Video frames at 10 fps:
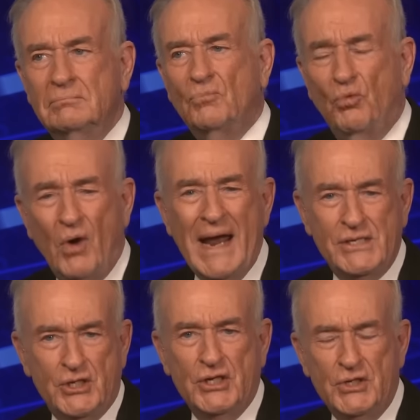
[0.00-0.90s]

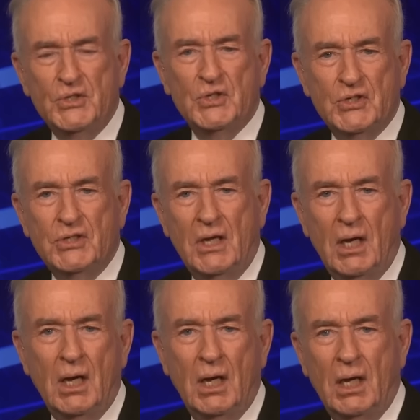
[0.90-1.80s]
righteous
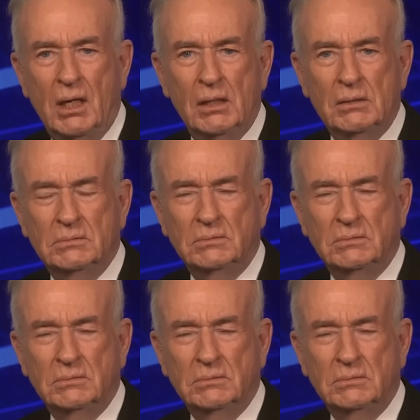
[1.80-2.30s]
uh,